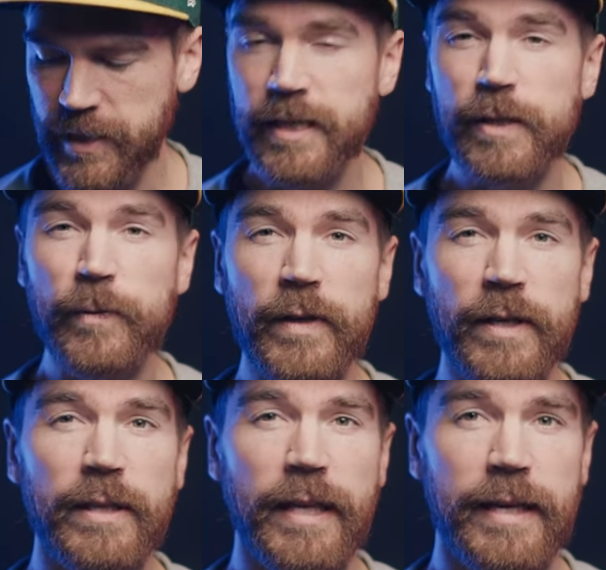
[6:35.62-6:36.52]
does this
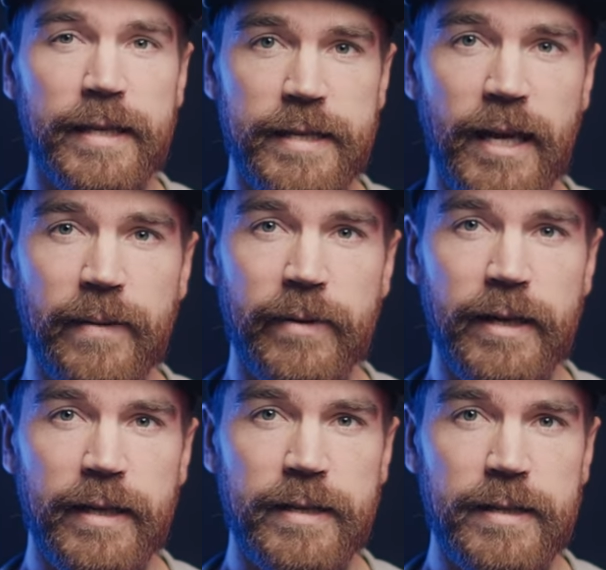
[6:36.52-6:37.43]
feel like this camera
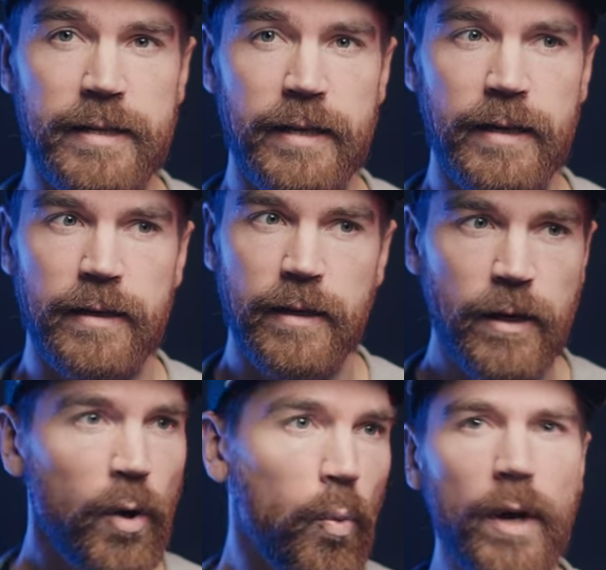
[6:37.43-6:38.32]
is the
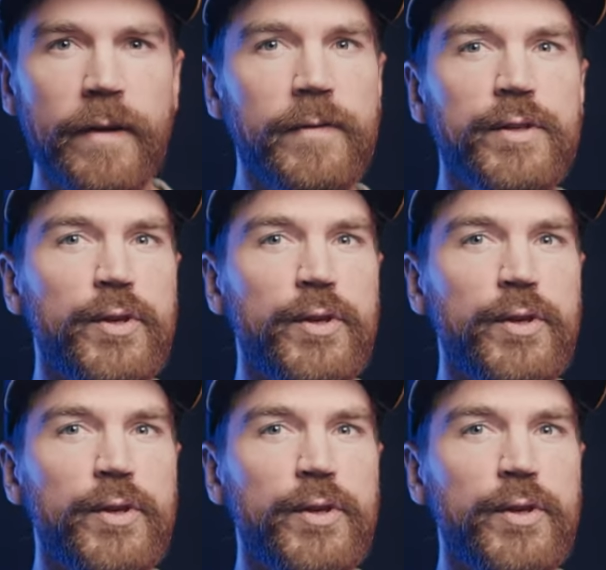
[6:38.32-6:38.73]
one of the